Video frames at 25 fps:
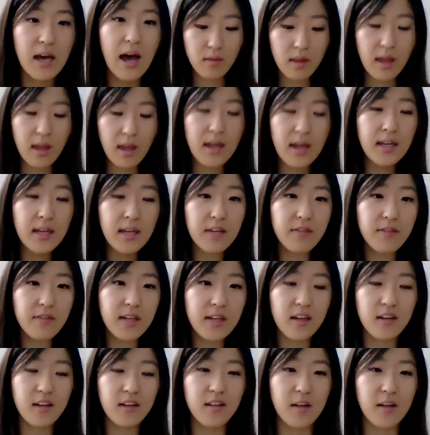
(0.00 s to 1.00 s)
And even
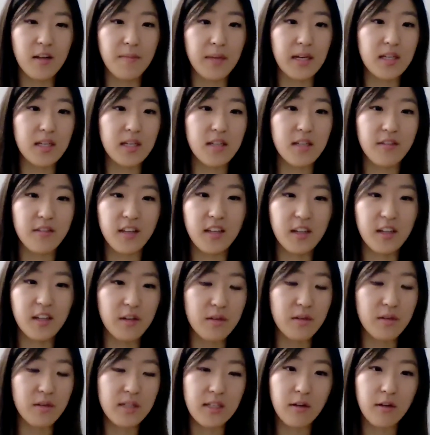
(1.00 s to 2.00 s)
at Columbia,
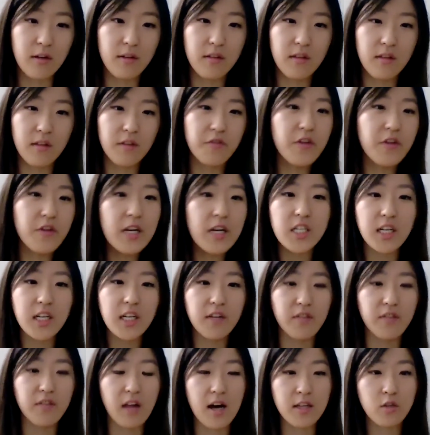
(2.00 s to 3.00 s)
the first year
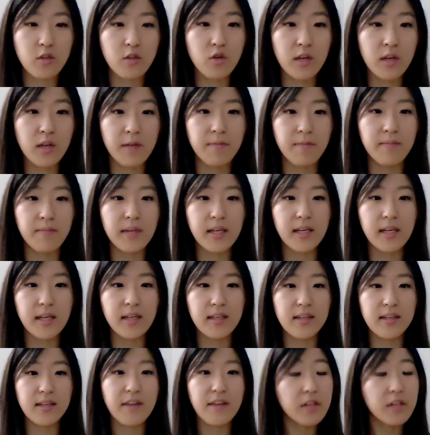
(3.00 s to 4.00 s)
of law school can be
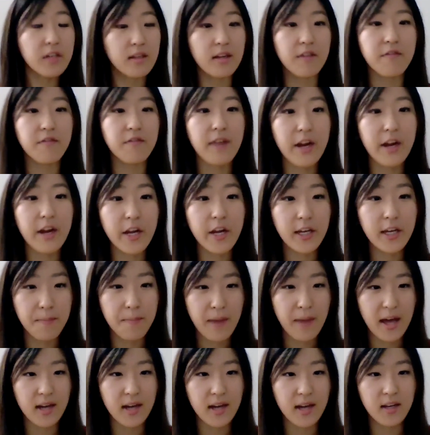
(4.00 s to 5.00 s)
definitely a very
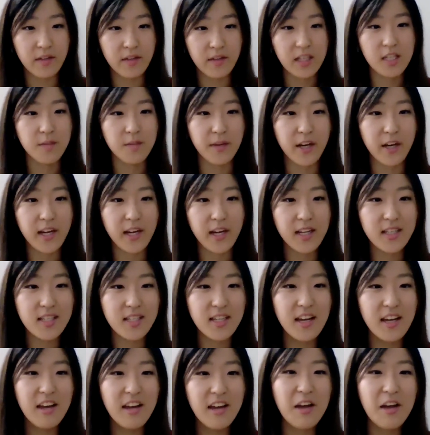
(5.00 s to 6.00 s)
competitive
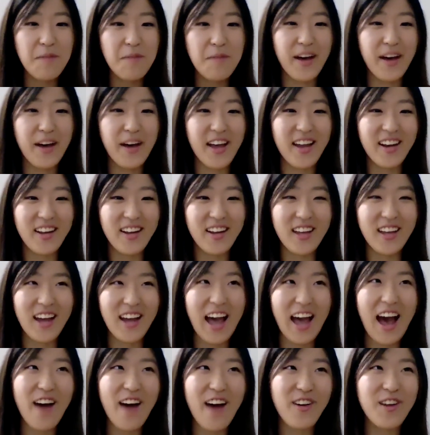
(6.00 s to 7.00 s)
experience, but
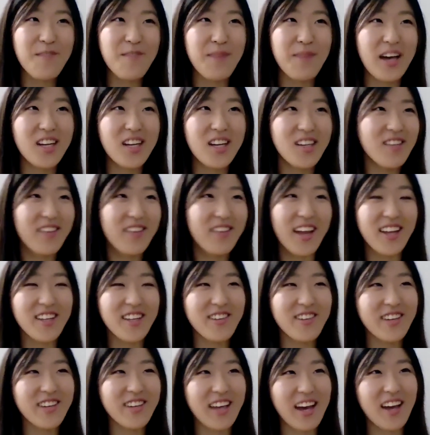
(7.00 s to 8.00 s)
how competitive can
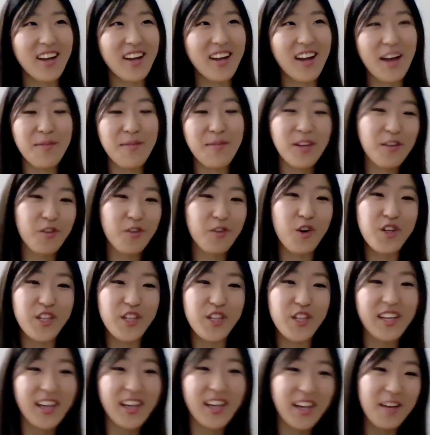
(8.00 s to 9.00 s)
you get? I mean, of course you
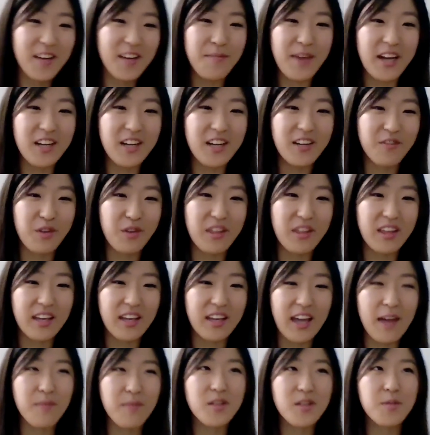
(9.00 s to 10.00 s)
can get competitive with the
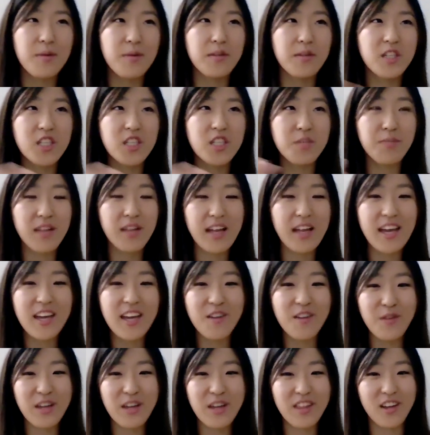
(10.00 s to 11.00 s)
games, but just
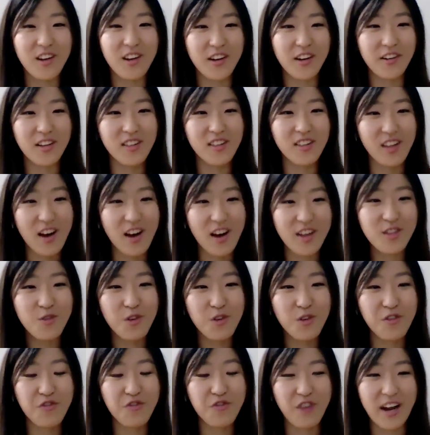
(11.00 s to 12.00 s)
playing with your law
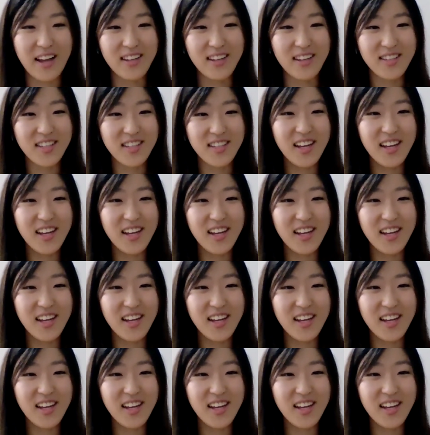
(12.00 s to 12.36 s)
school friends,